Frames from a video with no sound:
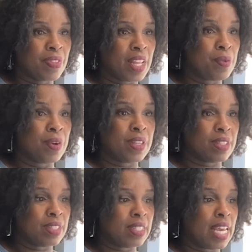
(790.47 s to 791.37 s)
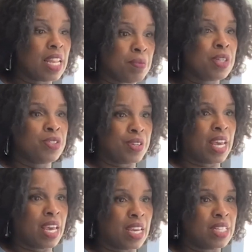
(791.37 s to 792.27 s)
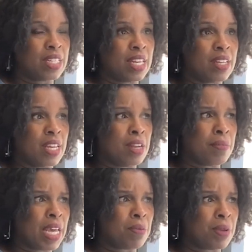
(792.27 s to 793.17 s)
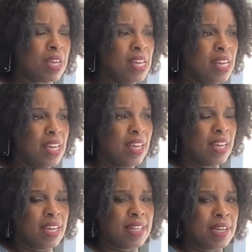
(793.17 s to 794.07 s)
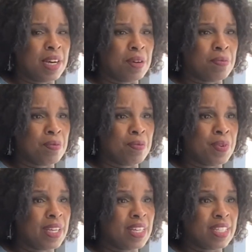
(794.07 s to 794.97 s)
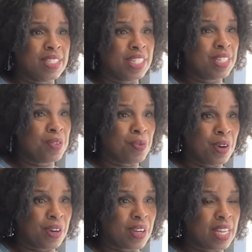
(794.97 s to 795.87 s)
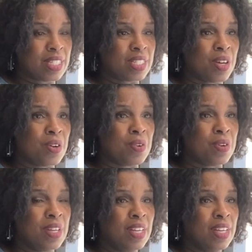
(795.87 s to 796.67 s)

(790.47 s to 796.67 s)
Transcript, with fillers: They were yeah. elementary age and then a baby, and um, we couldn't. She couldn't work, and so